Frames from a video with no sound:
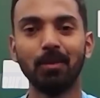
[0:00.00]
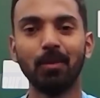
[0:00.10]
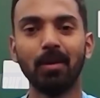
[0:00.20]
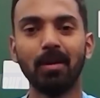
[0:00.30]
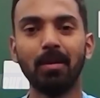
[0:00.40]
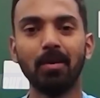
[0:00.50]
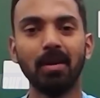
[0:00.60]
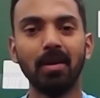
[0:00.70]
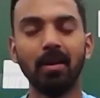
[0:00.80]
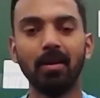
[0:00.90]
forgotten about
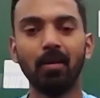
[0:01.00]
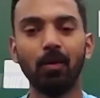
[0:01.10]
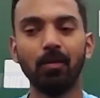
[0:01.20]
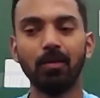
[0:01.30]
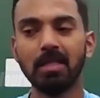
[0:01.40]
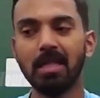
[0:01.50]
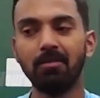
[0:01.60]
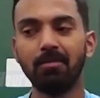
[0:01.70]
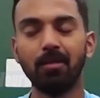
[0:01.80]
it, and all of us have